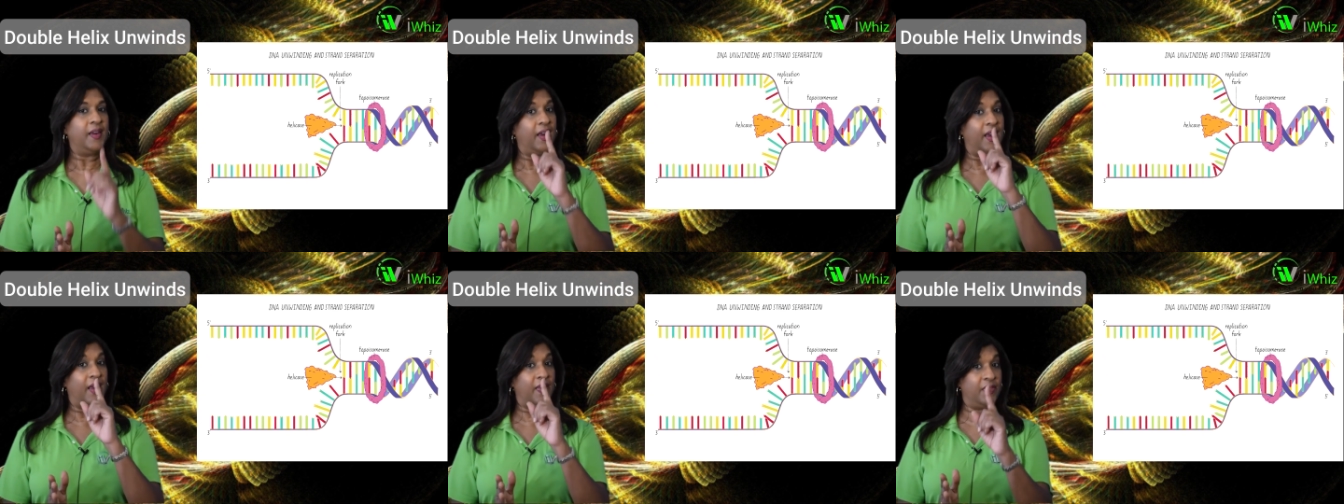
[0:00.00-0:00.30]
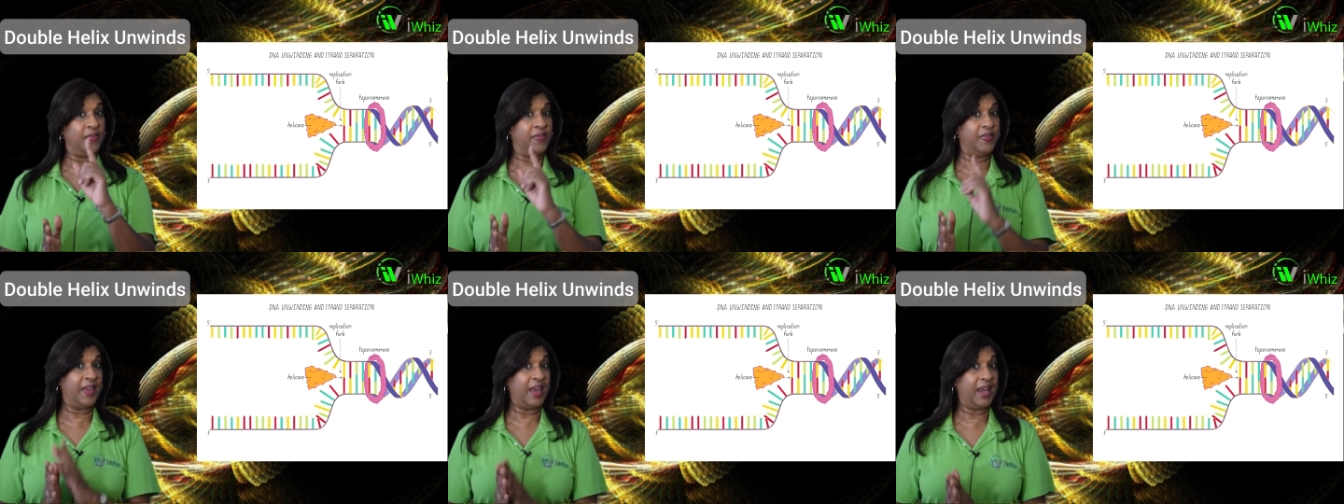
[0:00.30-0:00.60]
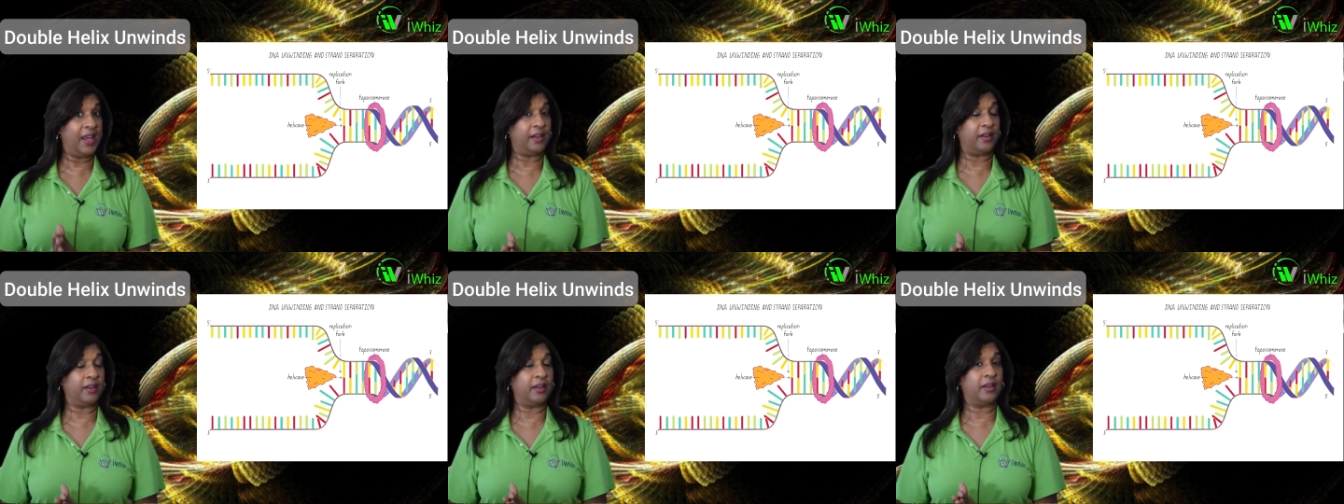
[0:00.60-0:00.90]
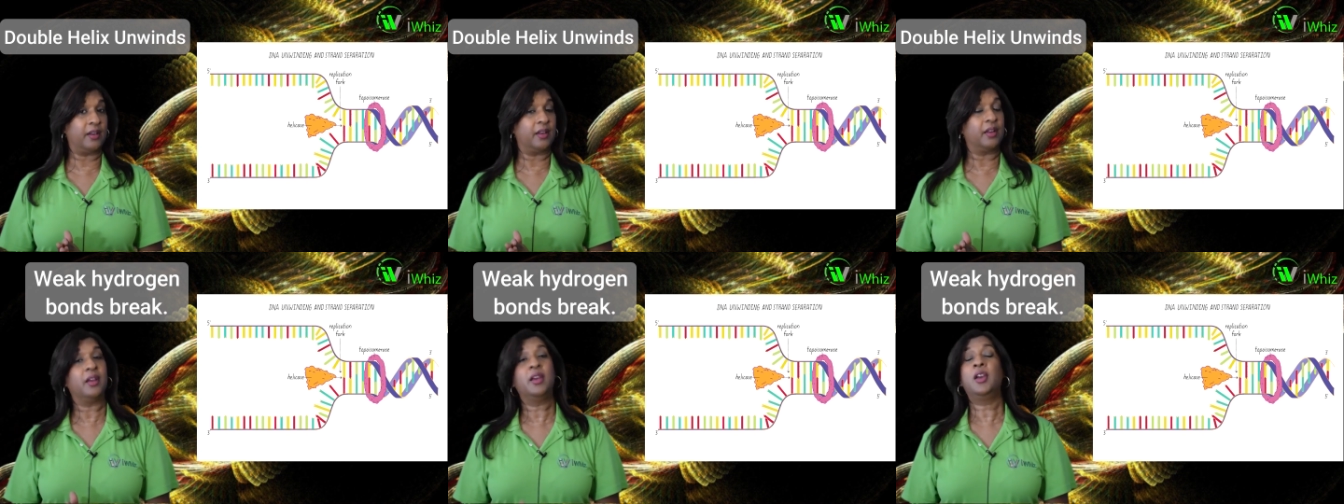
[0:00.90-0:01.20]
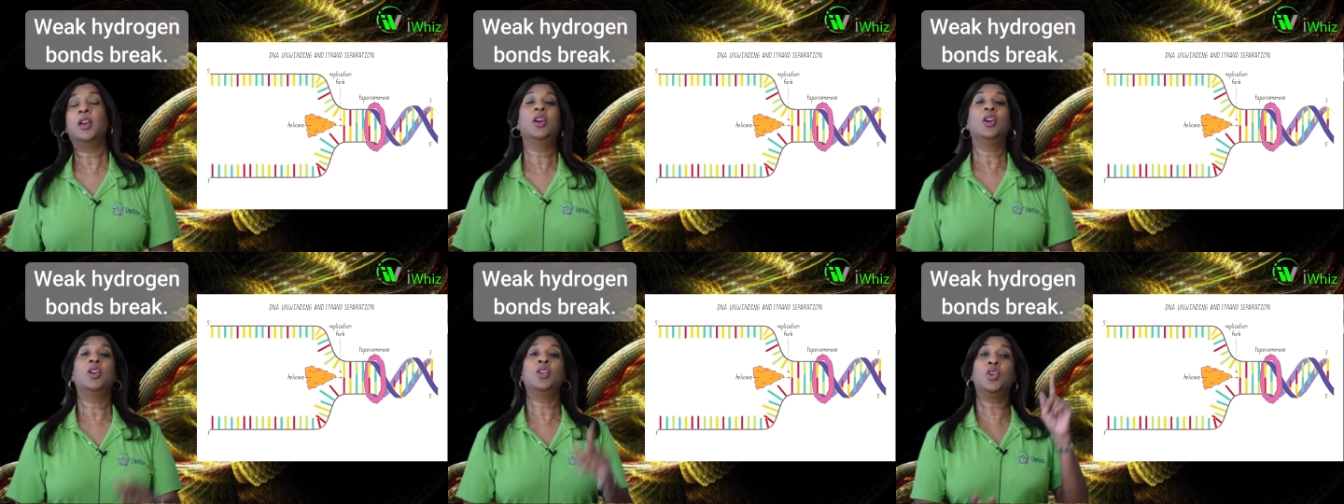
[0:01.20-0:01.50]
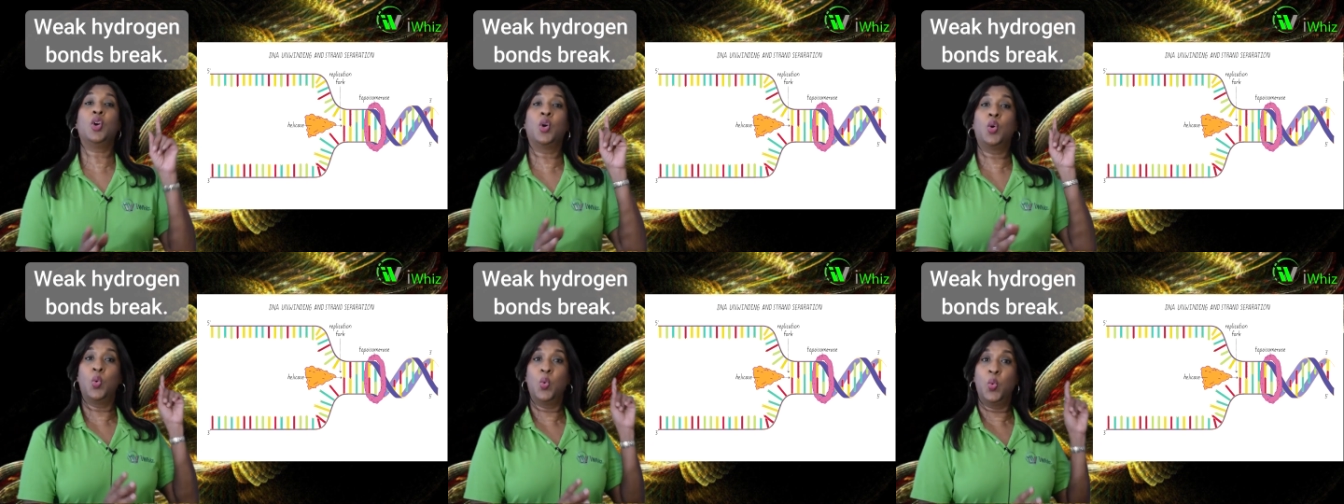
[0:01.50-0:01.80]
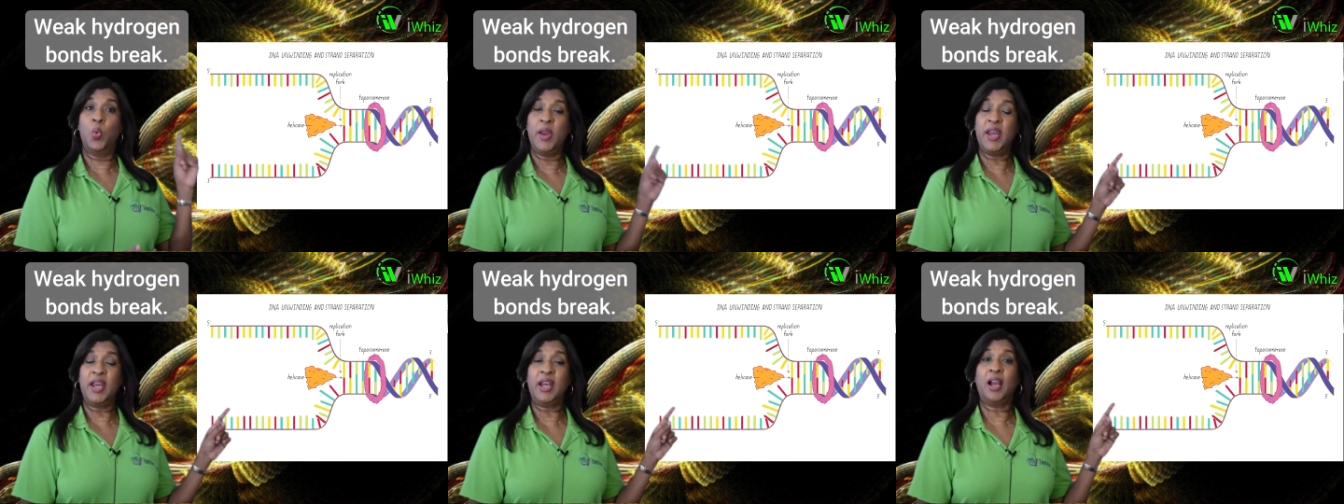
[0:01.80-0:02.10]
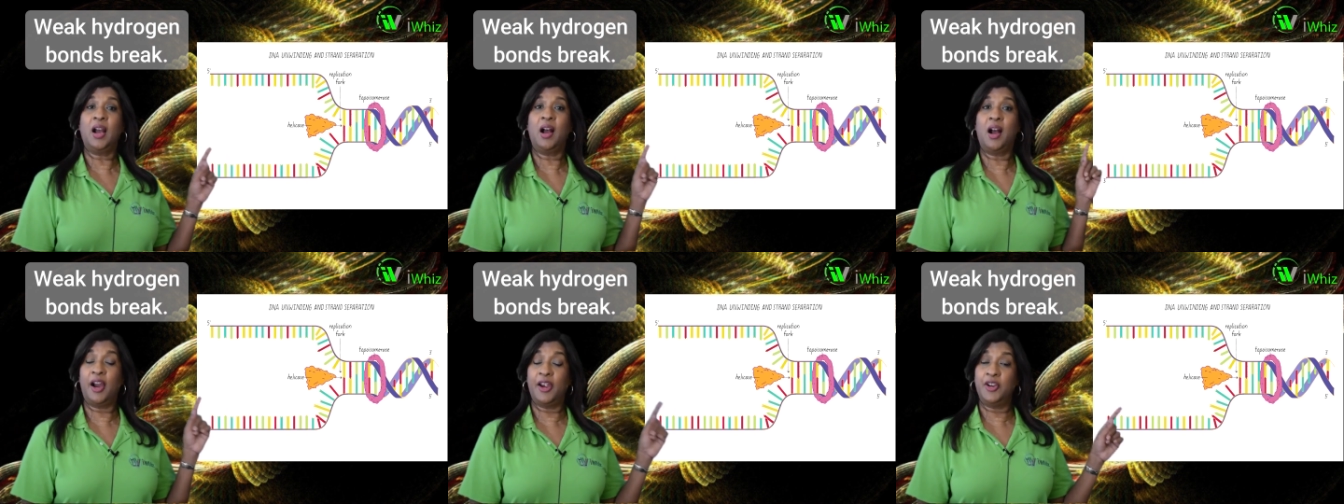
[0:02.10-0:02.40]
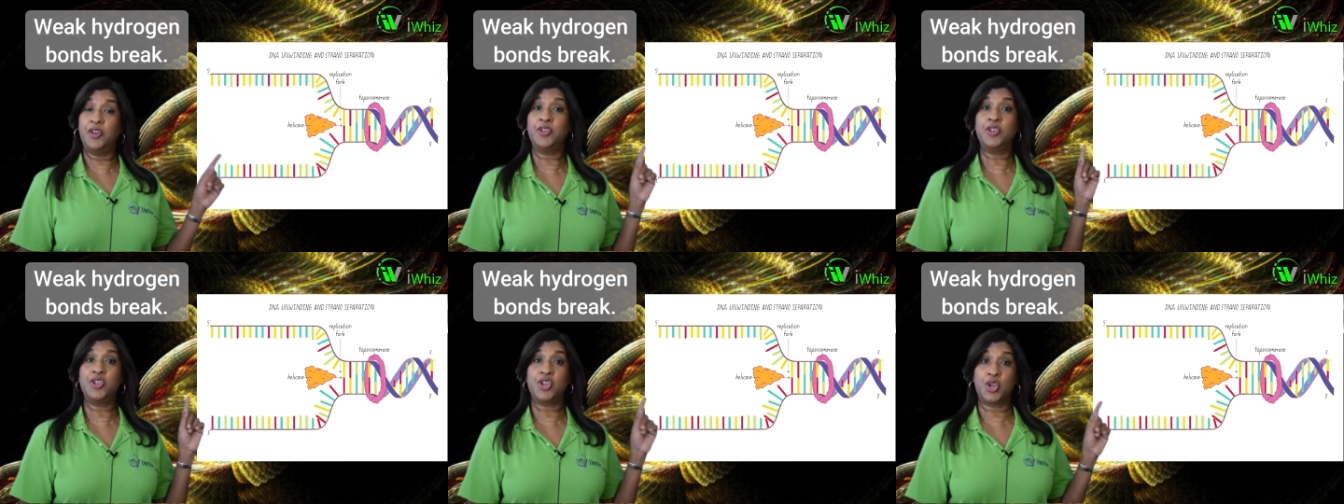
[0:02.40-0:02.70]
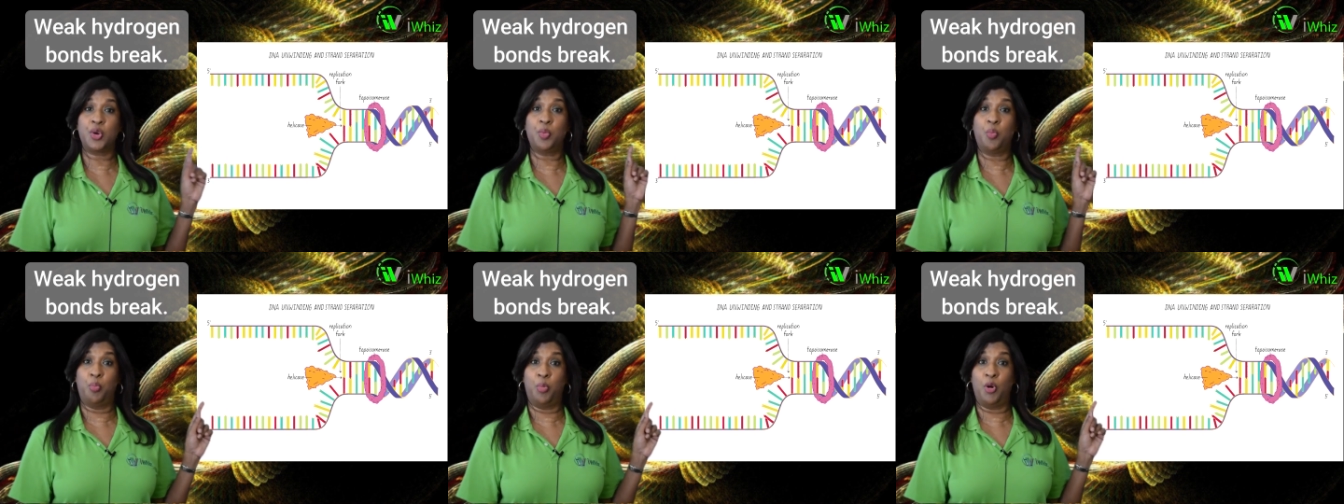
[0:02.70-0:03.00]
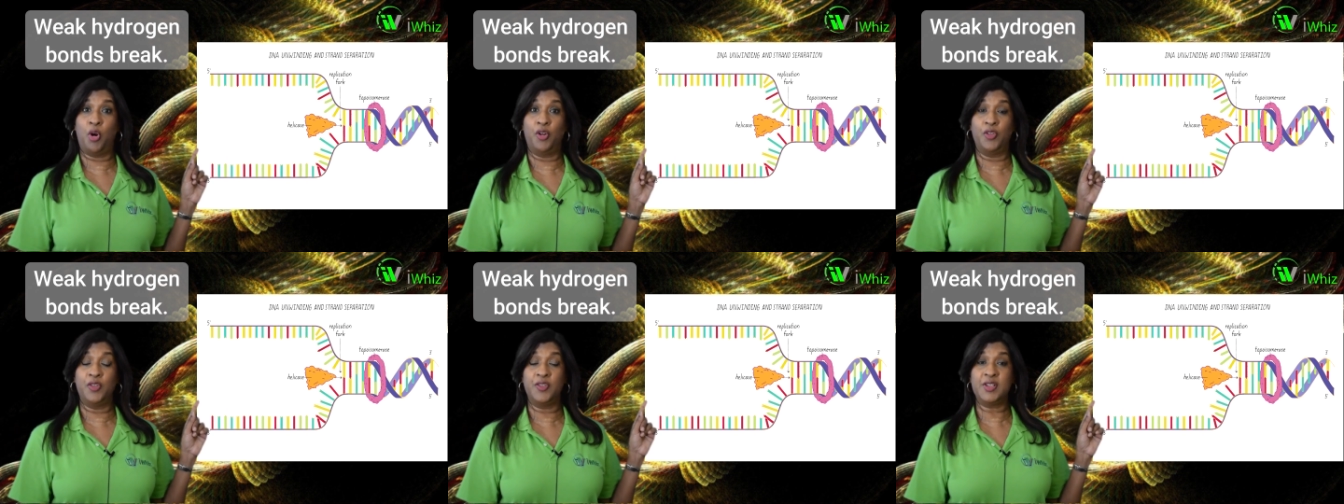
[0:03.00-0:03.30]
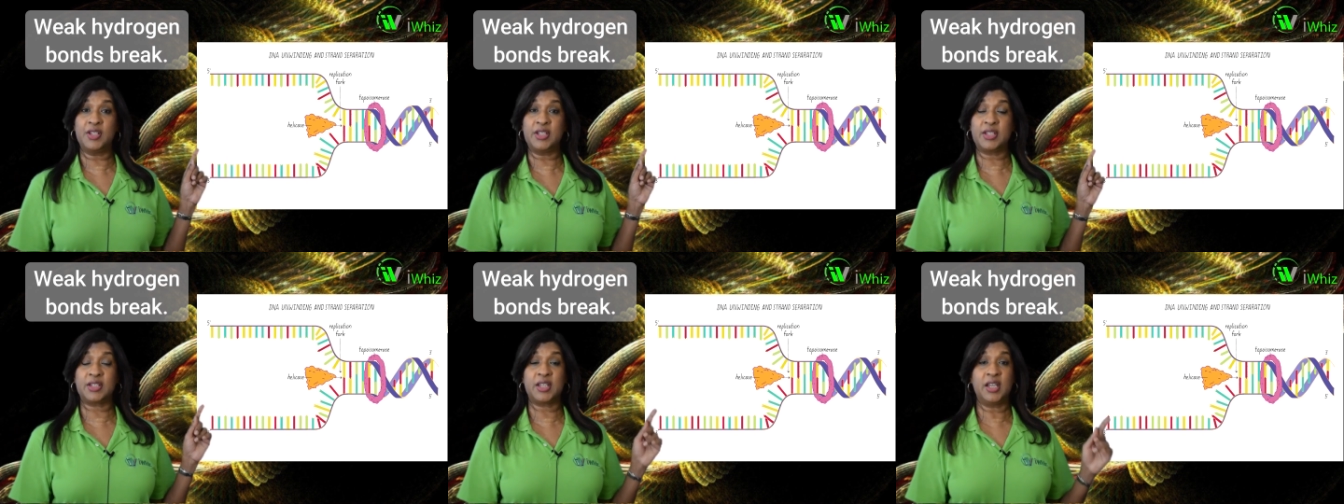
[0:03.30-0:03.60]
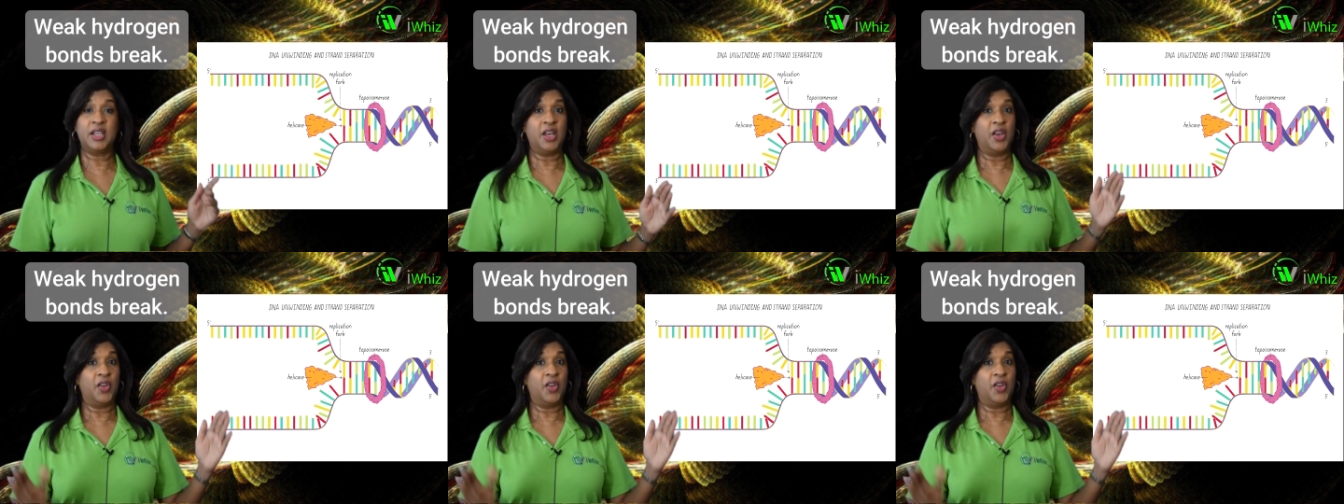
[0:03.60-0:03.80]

And then your weak hydrogen bonds